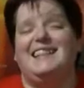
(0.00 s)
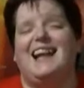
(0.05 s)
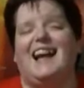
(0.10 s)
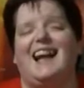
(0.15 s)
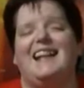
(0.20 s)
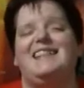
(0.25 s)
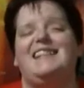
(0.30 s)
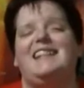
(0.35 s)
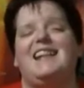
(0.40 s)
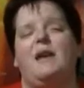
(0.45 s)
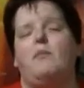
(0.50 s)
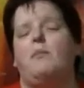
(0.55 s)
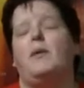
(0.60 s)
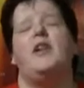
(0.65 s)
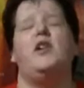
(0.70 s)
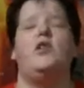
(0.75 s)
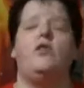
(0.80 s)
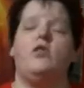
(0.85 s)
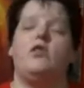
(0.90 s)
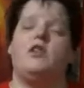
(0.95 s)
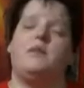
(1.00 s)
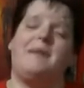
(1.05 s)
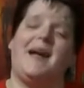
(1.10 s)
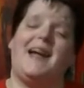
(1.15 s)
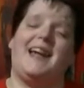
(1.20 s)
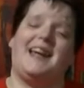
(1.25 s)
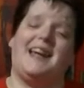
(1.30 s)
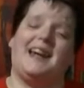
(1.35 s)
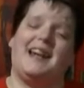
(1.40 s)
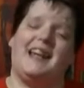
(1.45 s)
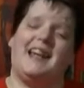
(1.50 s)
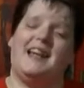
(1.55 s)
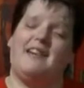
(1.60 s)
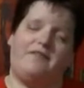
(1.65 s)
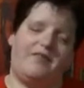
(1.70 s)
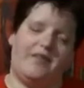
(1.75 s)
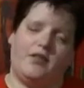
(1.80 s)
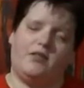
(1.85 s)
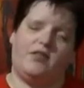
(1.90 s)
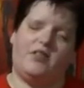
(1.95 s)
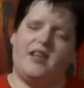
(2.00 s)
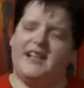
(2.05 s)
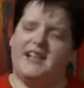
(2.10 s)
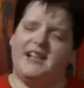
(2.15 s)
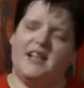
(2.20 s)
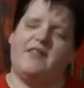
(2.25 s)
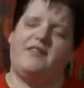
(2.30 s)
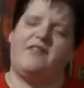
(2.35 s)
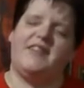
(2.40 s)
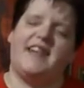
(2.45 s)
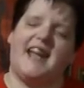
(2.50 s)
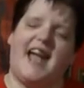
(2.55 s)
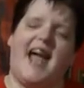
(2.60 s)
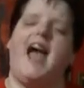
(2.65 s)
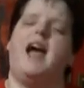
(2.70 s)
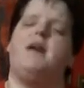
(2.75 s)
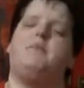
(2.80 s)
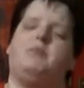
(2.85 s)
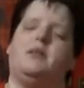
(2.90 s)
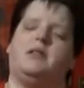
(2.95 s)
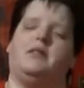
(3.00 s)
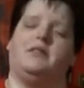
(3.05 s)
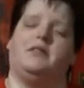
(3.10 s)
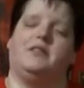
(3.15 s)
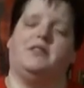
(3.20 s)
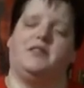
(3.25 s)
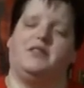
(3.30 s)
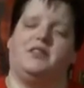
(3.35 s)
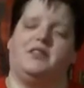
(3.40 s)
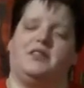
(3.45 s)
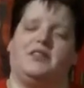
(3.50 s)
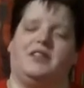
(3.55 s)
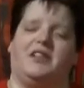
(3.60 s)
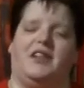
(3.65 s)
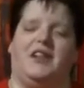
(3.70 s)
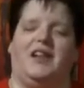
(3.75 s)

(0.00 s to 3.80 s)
and yet when you look back at it, it feels like nothing happens.